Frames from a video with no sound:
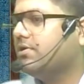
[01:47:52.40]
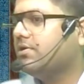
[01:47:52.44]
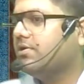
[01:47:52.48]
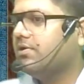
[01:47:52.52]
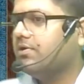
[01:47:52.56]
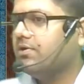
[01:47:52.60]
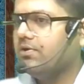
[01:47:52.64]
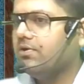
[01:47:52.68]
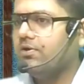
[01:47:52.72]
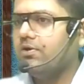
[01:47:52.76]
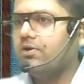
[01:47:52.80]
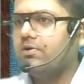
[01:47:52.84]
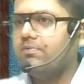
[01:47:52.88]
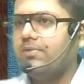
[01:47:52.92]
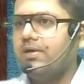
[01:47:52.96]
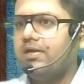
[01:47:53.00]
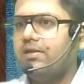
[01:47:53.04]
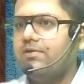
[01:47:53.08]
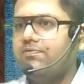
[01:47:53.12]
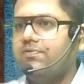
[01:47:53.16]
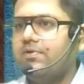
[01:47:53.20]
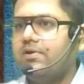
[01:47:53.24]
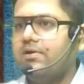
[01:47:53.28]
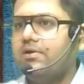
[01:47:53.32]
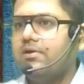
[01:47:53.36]
your
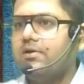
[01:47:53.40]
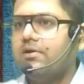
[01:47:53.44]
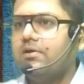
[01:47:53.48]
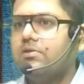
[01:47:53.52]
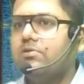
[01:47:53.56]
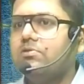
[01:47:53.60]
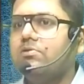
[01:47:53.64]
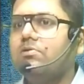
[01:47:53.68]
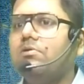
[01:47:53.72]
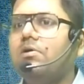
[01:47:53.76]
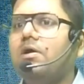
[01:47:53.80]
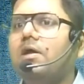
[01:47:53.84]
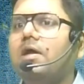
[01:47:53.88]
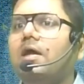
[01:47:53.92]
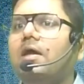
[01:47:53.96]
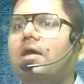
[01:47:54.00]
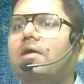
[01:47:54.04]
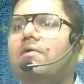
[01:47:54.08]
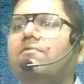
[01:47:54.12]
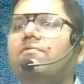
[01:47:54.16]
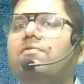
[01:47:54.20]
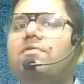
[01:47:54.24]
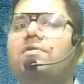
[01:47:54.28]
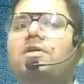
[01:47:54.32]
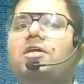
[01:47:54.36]
benefit. So
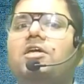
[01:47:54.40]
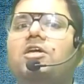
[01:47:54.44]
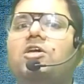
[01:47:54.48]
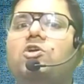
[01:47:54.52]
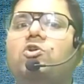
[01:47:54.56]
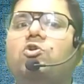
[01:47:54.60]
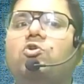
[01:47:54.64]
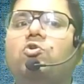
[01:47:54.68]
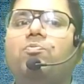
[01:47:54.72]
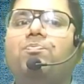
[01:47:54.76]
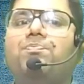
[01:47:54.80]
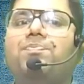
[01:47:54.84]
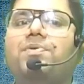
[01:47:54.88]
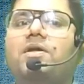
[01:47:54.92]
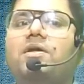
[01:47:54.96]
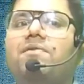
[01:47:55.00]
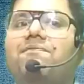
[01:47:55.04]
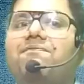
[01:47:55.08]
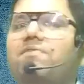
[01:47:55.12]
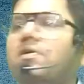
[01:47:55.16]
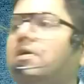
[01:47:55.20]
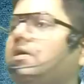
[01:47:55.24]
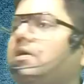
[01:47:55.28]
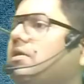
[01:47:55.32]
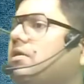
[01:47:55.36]
every rupee
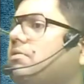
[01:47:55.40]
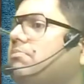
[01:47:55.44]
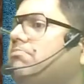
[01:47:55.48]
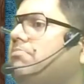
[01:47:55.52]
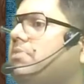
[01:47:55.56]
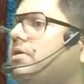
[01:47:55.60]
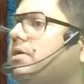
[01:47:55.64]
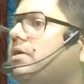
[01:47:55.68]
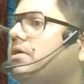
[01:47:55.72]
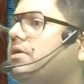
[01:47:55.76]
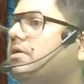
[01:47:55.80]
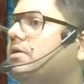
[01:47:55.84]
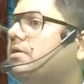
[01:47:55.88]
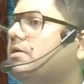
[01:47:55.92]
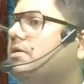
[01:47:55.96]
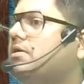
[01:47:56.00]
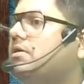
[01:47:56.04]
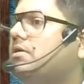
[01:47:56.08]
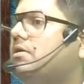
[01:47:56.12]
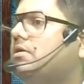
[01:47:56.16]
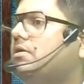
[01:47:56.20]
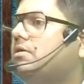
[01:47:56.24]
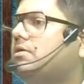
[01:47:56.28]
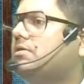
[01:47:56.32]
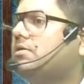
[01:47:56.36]
will be
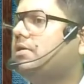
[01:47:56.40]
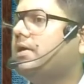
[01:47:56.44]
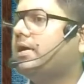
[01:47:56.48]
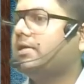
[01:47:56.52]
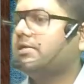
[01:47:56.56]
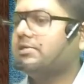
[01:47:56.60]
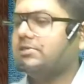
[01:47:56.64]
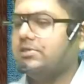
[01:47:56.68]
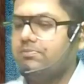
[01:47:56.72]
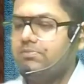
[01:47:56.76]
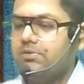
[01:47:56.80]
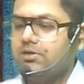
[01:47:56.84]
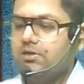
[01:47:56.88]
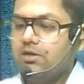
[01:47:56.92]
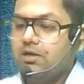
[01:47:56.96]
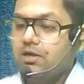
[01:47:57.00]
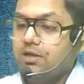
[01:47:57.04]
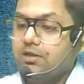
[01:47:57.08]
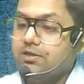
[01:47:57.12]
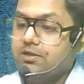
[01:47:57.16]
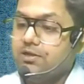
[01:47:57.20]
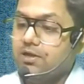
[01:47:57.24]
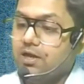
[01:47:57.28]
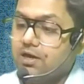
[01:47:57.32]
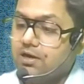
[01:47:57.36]
taxable.
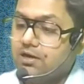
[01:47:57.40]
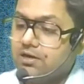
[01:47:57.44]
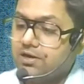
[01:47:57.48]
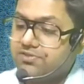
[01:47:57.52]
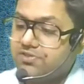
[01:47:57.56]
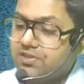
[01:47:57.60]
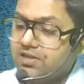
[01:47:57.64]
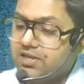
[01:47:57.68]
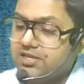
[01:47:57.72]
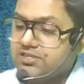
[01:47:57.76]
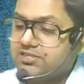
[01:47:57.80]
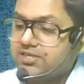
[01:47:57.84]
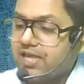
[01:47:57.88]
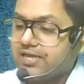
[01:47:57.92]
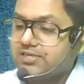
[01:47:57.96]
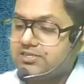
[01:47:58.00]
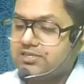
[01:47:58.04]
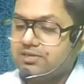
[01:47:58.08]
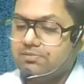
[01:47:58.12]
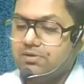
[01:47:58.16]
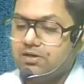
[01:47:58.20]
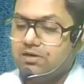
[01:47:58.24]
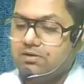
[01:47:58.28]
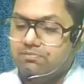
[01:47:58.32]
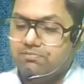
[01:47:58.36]
Here nothing is
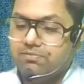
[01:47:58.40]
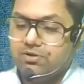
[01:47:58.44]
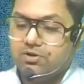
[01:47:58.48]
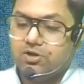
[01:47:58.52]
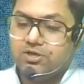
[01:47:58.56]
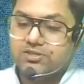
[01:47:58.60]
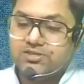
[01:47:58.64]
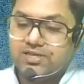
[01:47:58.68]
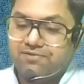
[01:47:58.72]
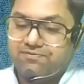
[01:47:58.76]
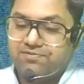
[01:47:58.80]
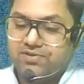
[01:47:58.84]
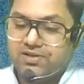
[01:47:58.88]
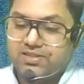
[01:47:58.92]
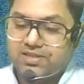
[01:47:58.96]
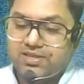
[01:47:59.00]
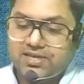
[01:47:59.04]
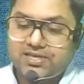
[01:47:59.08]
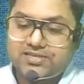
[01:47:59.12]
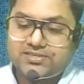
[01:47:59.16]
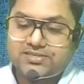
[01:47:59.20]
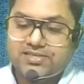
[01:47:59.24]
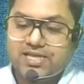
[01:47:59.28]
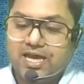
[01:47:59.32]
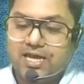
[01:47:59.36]
taxable because everything
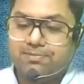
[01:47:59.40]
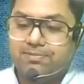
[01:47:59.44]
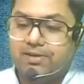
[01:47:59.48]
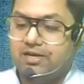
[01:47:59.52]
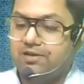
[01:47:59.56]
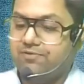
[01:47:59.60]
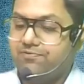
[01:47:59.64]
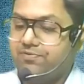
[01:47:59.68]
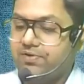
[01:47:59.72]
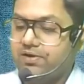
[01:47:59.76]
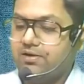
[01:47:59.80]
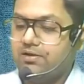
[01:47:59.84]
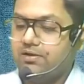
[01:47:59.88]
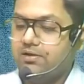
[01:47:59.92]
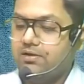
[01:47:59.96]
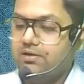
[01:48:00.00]
is their benefit.